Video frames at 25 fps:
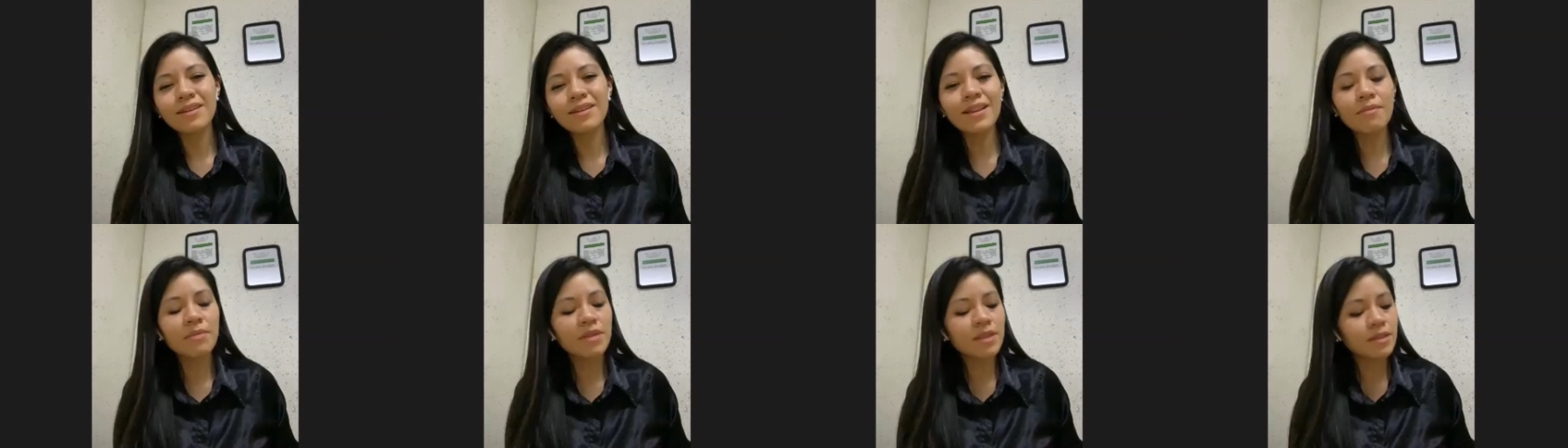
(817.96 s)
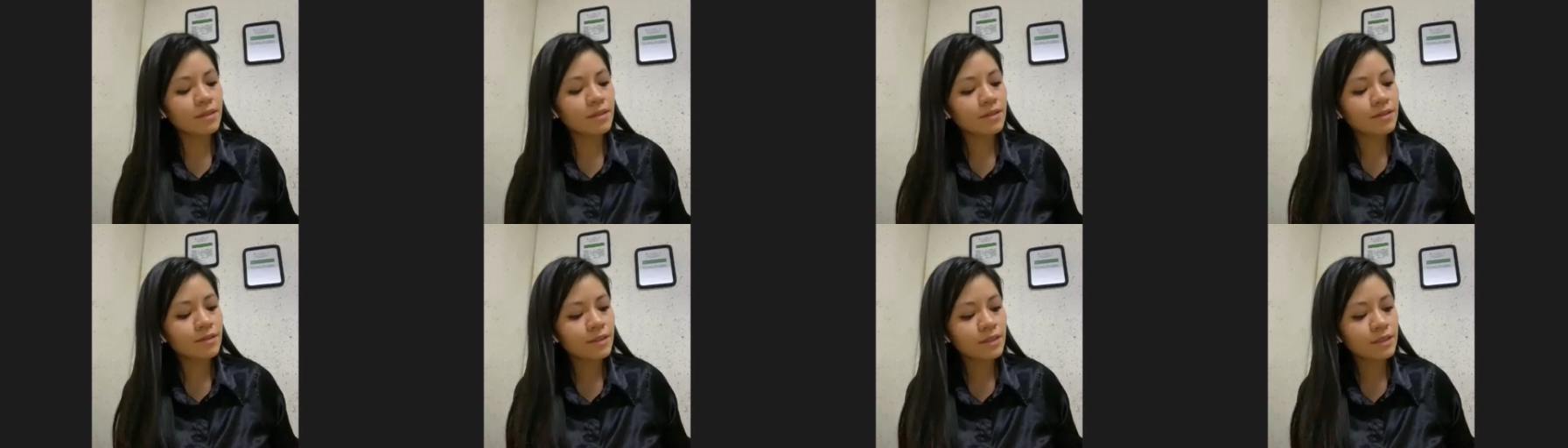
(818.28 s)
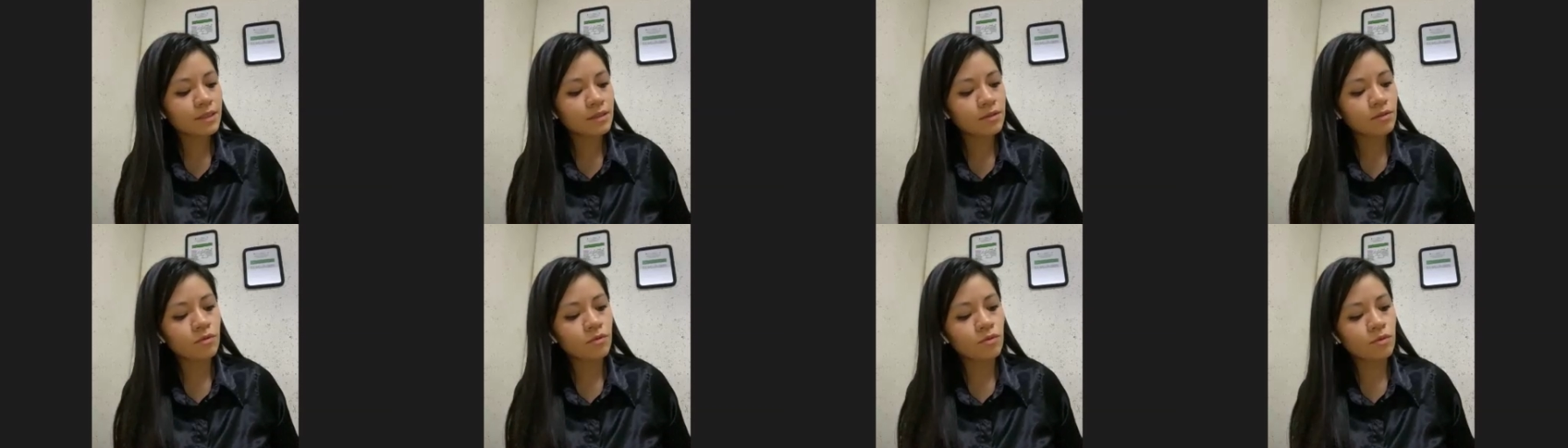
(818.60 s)
elementary
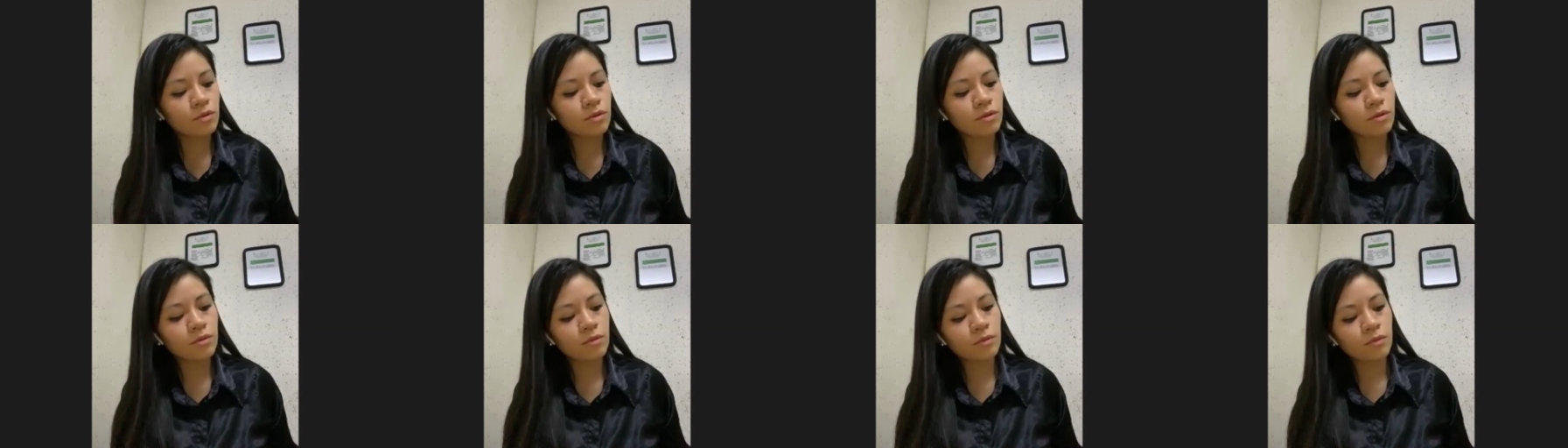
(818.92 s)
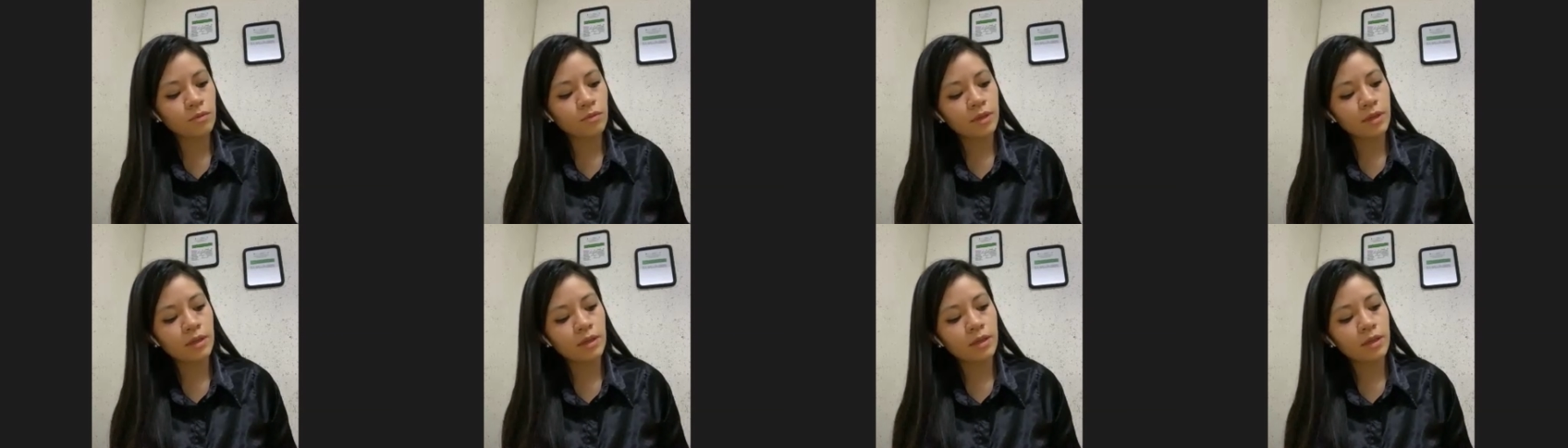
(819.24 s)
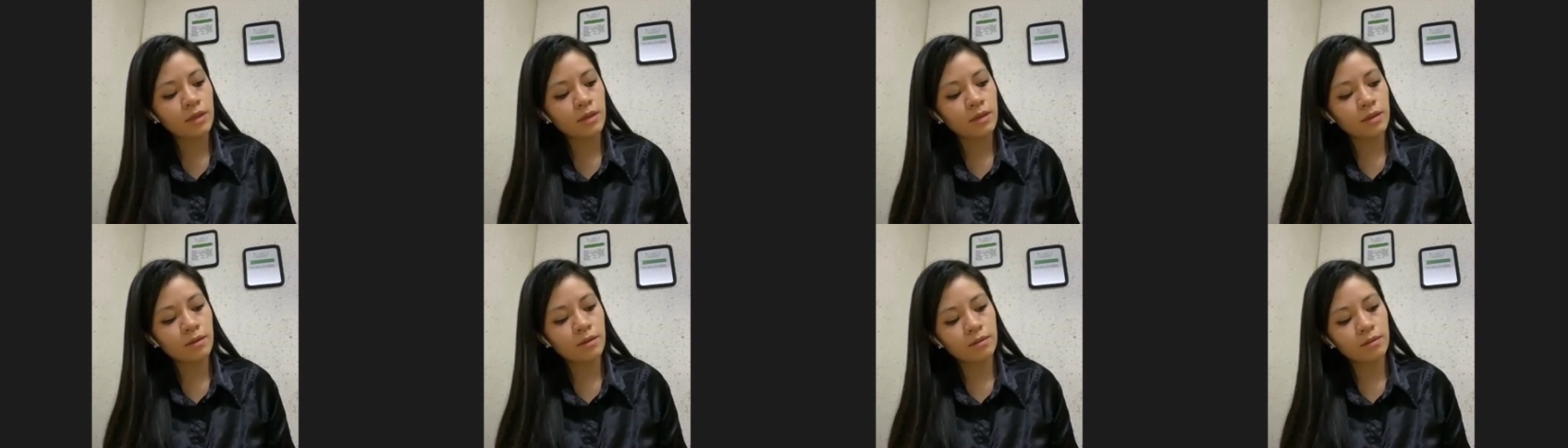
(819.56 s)
school,
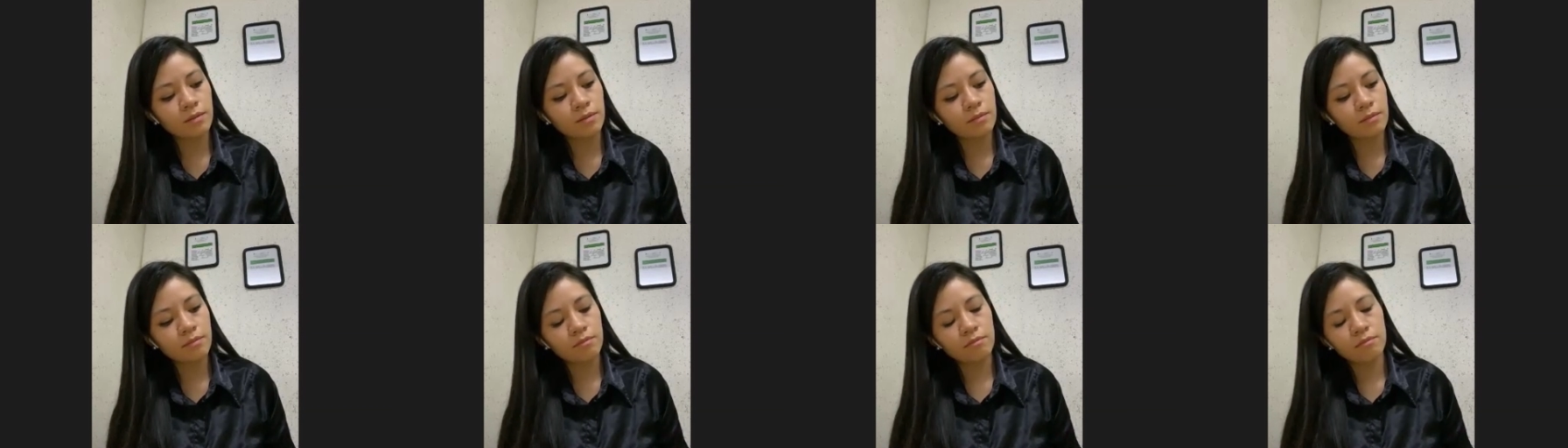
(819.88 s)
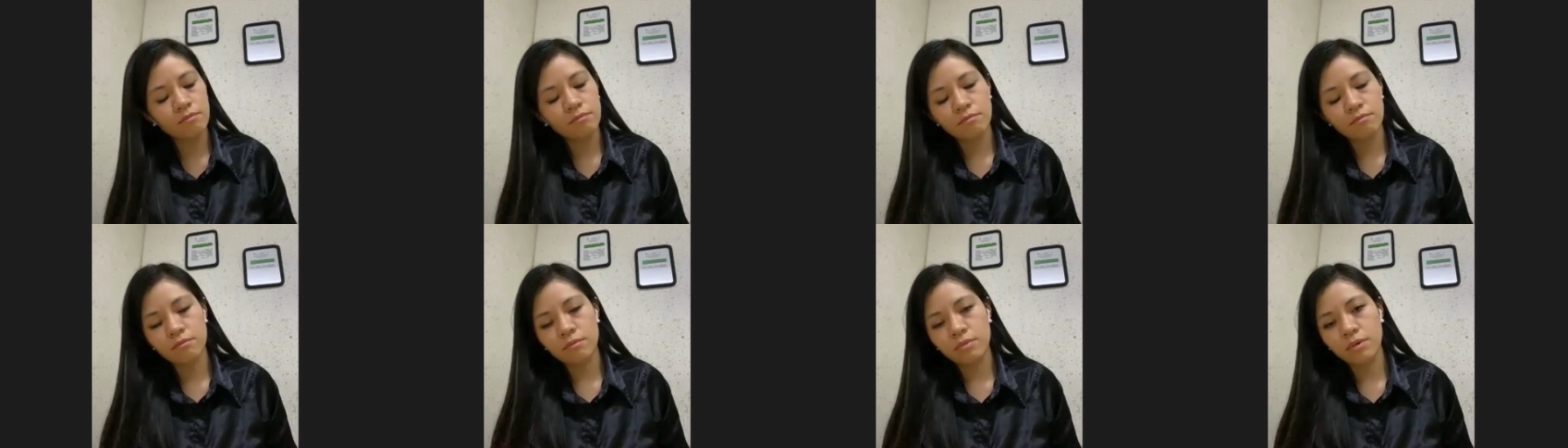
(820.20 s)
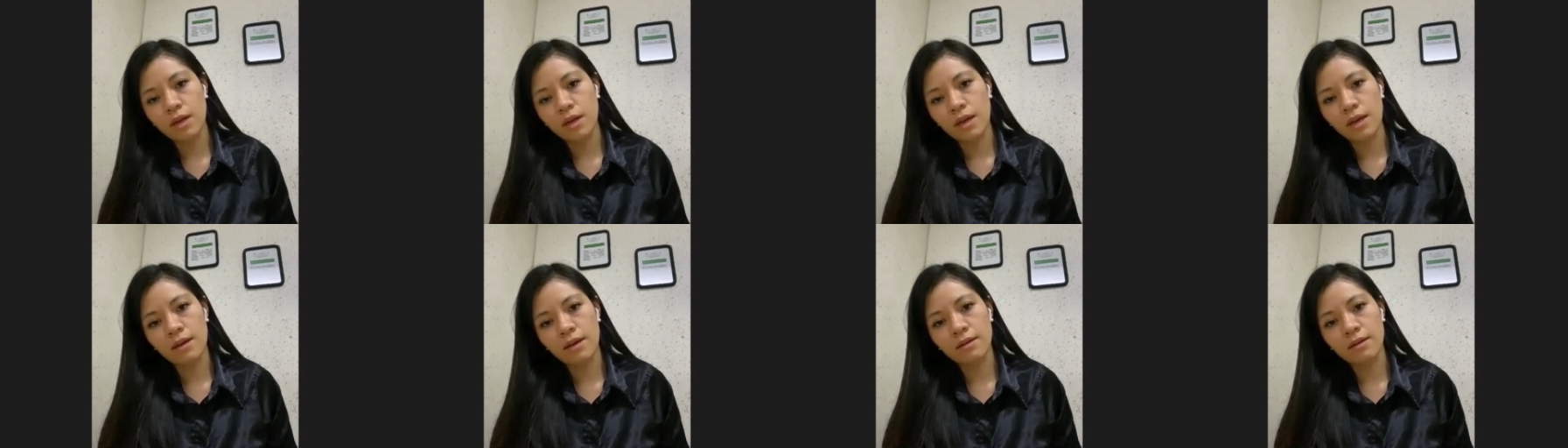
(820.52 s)
we
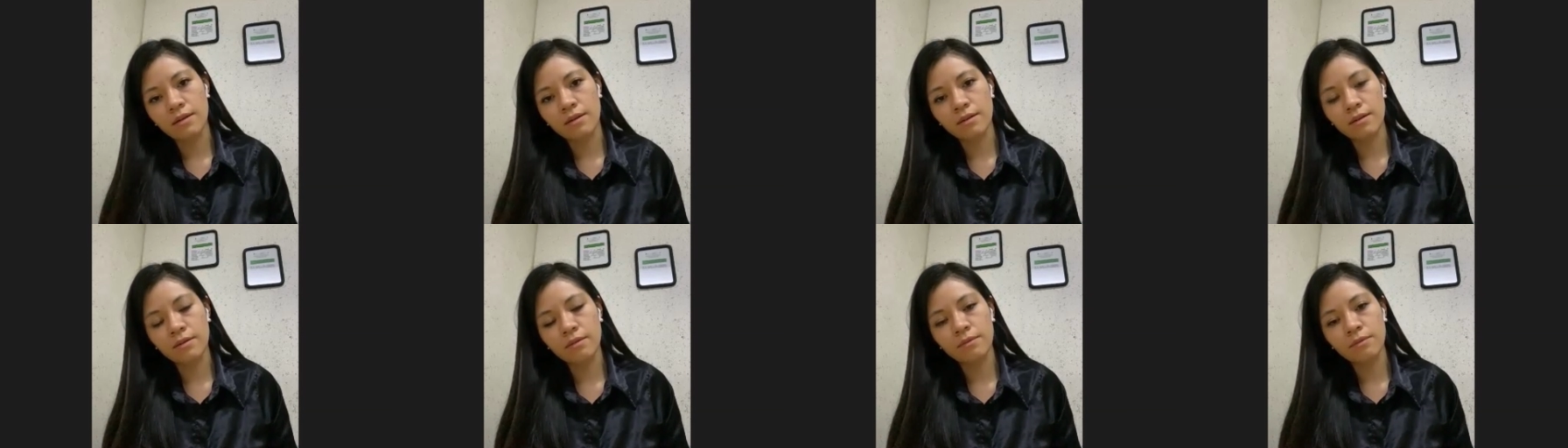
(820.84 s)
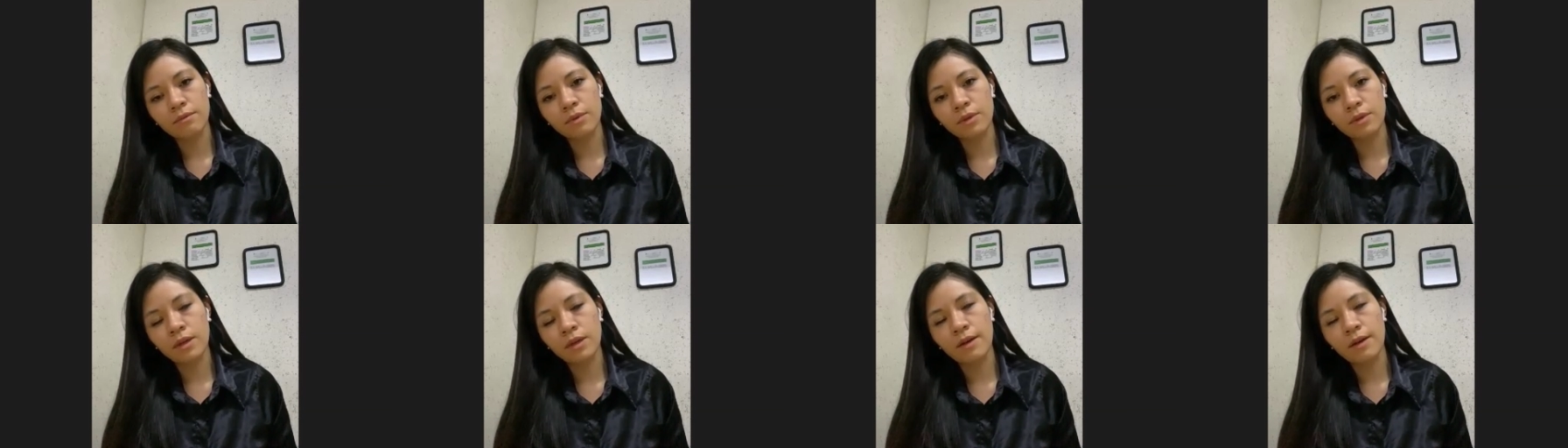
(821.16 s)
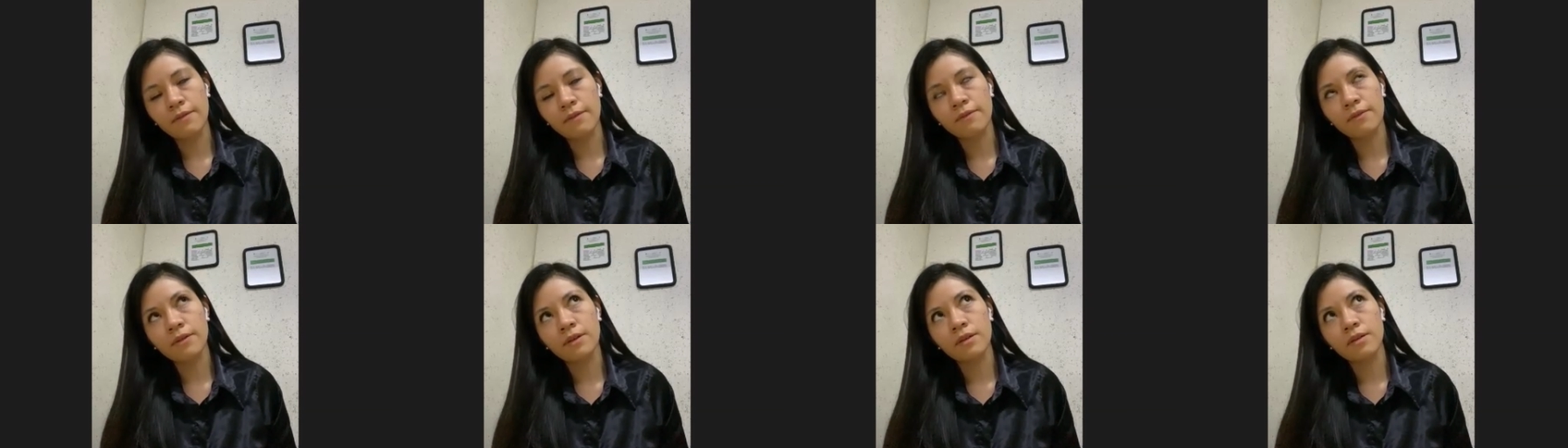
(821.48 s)
uh, we
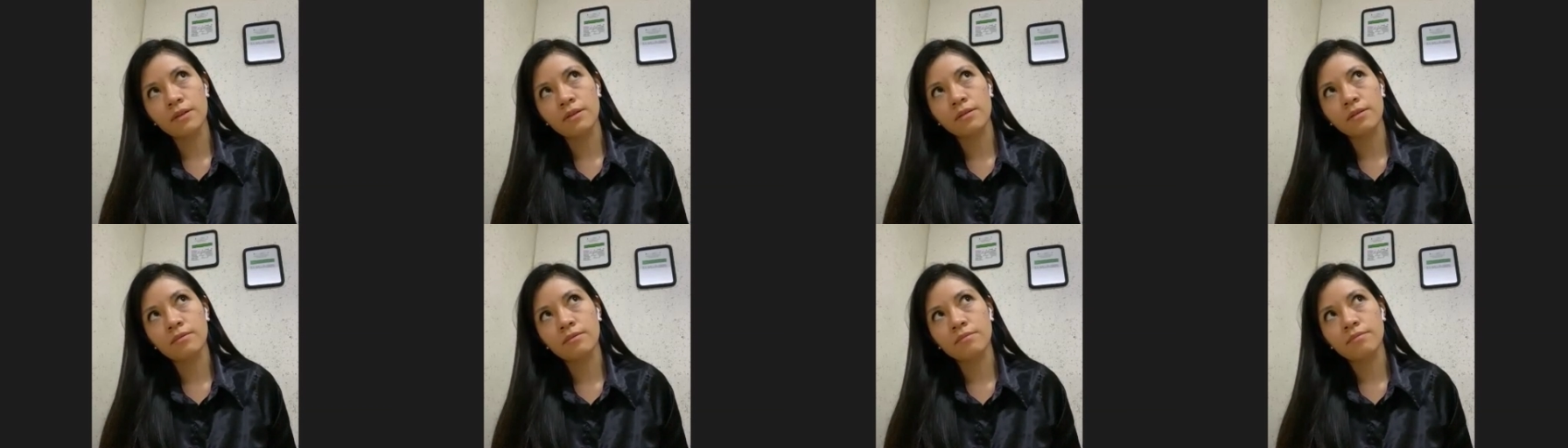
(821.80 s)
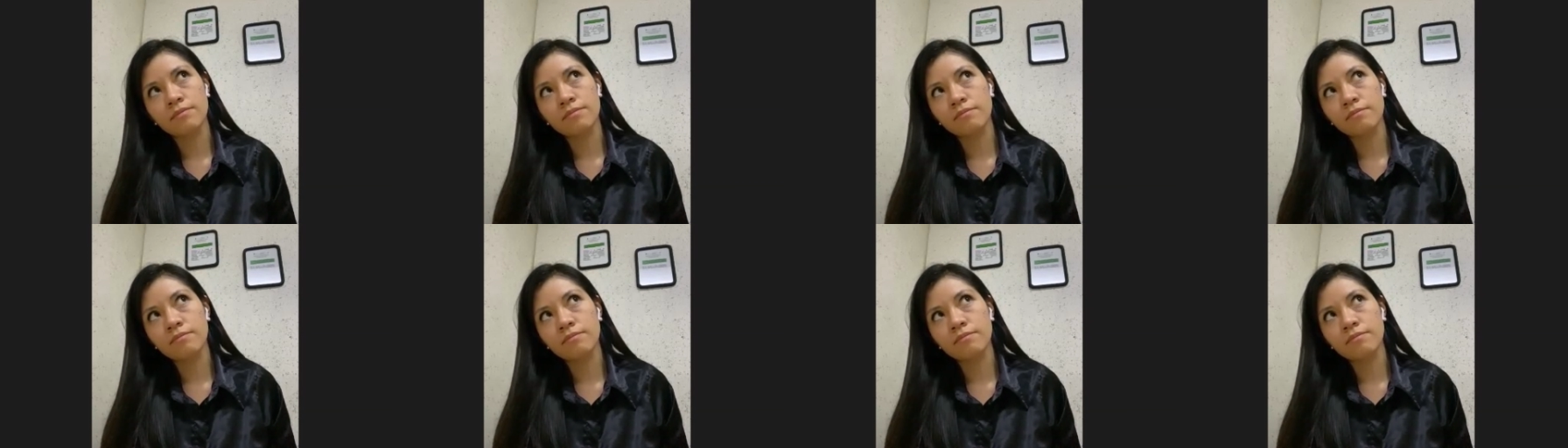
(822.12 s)
have uh,